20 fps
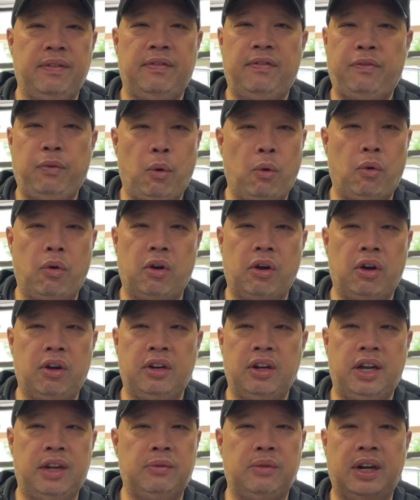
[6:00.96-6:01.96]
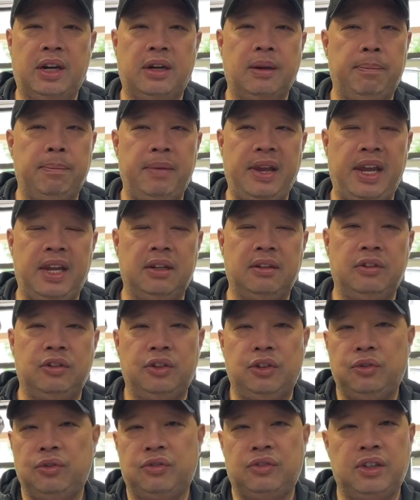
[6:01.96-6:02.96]
for and recommend
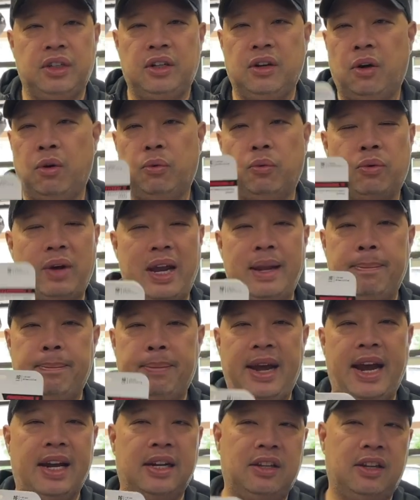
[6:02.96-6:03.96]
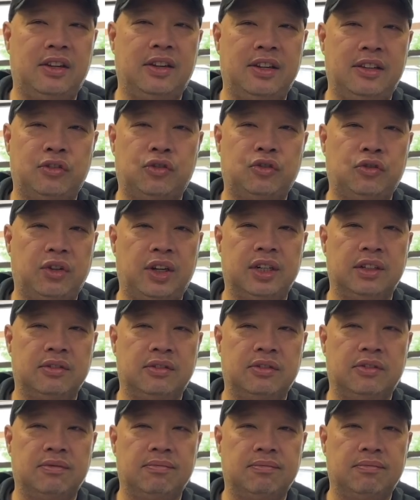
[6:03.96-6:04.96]
usually go right back to these
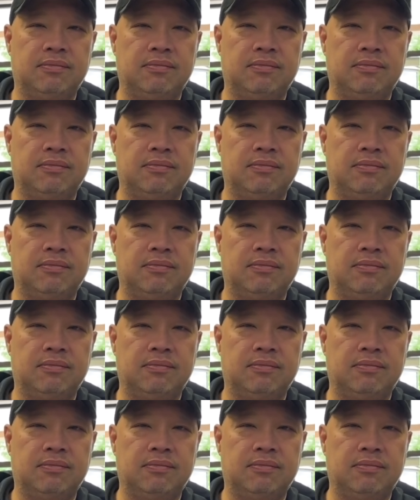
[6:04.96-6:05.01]
strings.